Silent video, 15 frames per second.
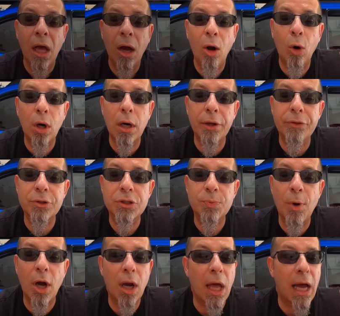or other
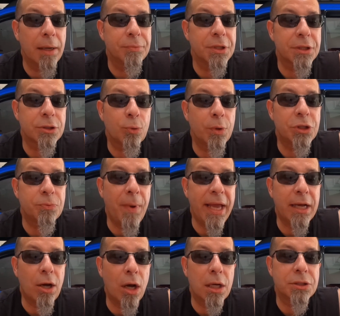small objects which
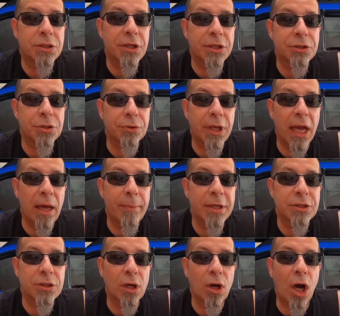may cause initial
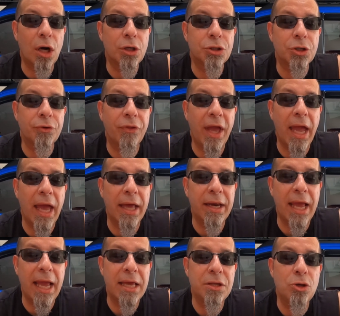damage larger than
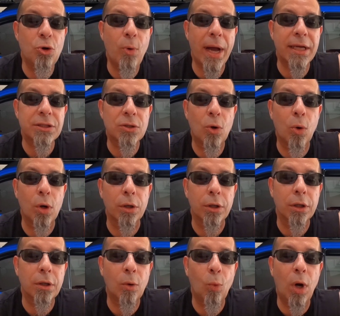a U S
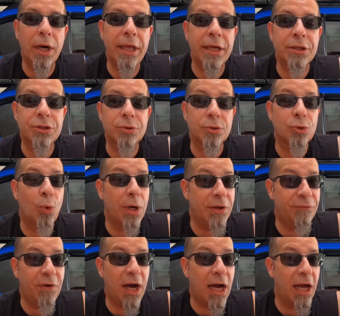quarter, one inch or
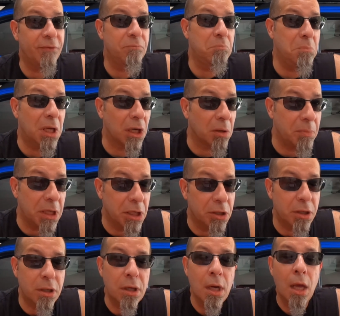twenty-five
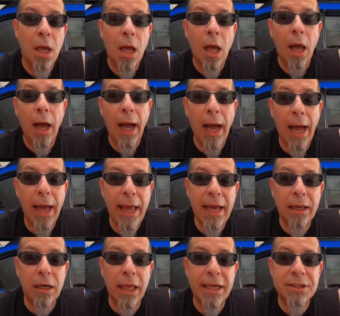millimeter, uh,
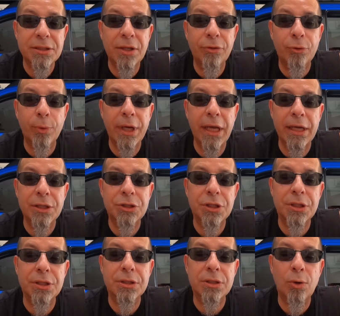and less than three
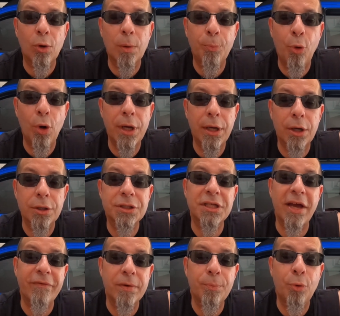inches or, point, or
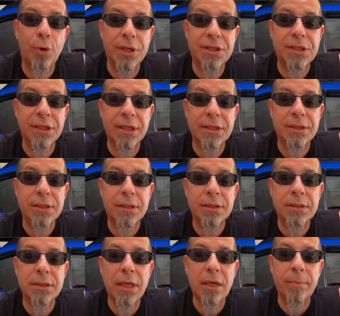seven point six
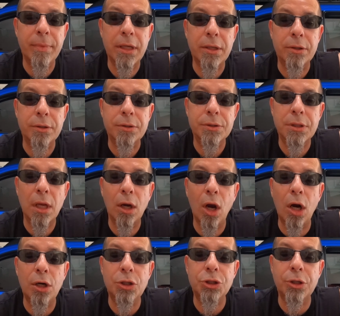centimeters.
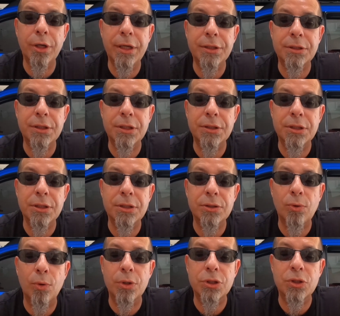Larger instances
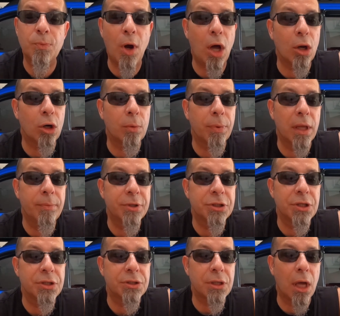or smaller
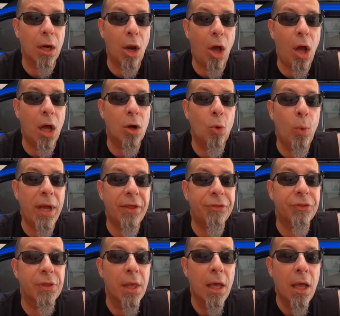blemishes along
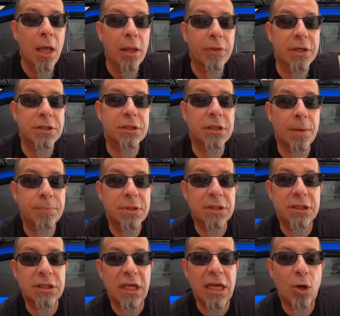with the
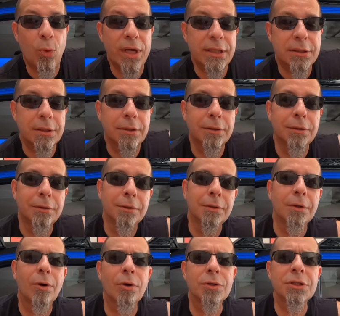subsequent
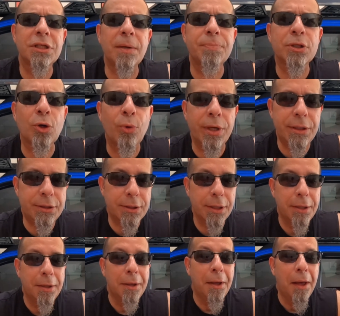or subsequent
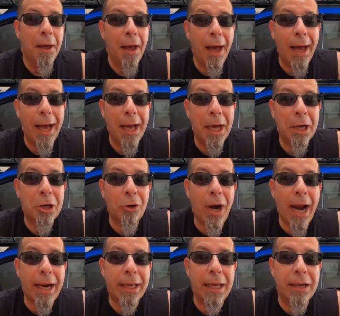Uh,
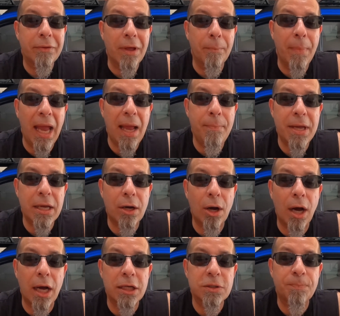cracking that may be
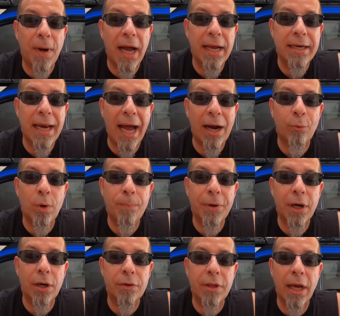caused by not
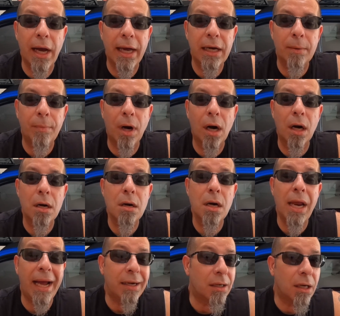repairing the item are
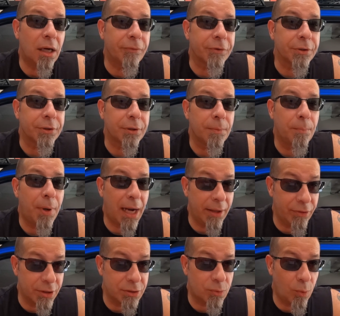not covered
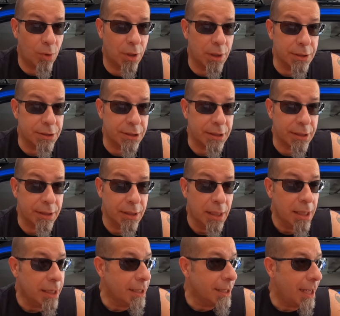by this warranty.
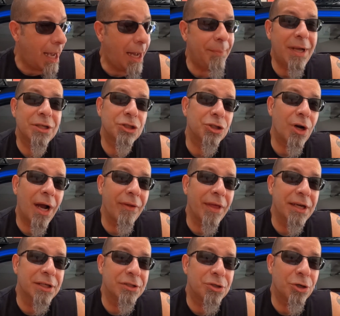I'm not sure how
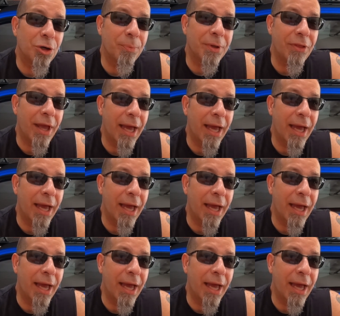they determine